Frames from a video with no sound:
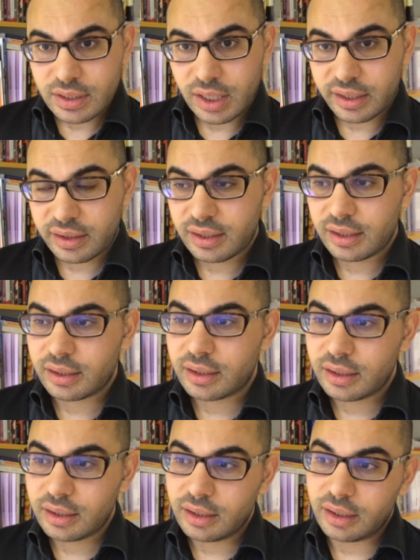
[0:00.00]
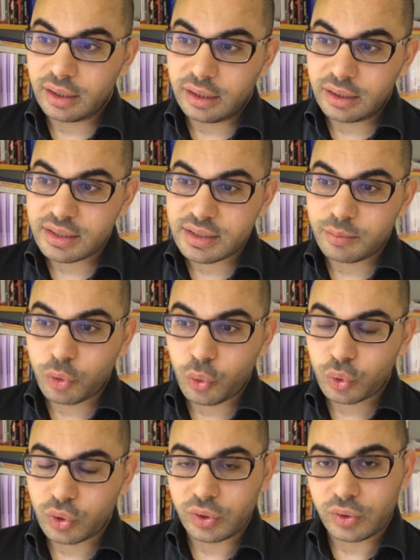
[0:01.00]
So I think it's
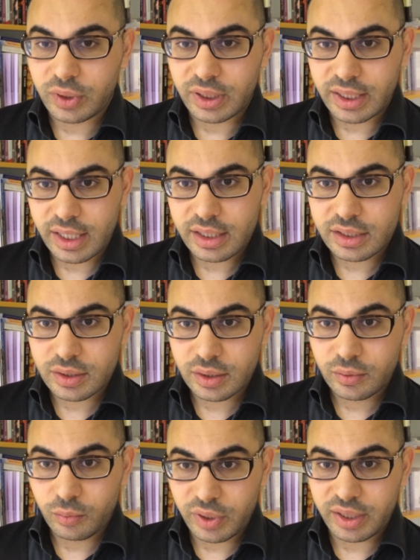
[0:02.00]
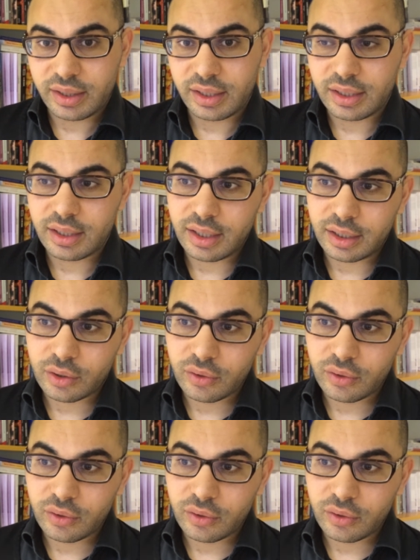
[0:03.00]
important to engage with the